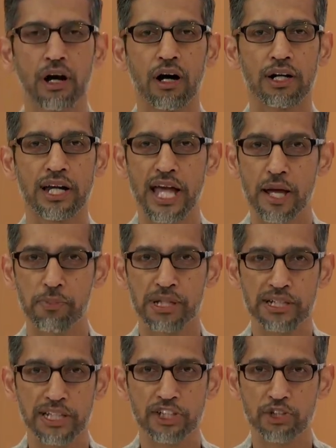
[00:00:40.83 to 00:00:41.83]
Our
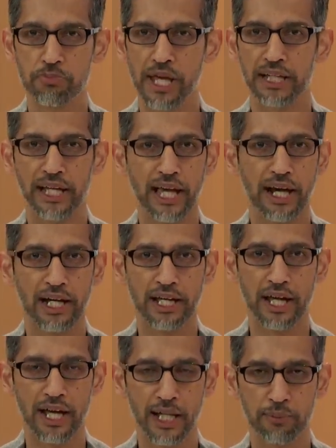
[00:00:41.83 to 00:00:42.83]
ability to make A I
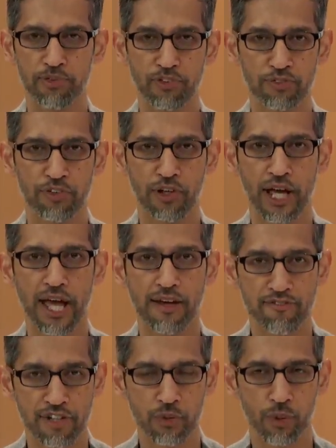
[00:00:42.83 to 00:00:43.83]
helpful for
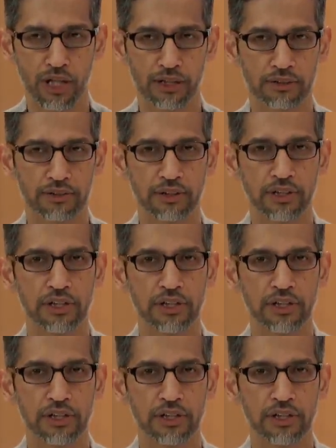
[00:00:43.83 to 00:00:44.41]
everyone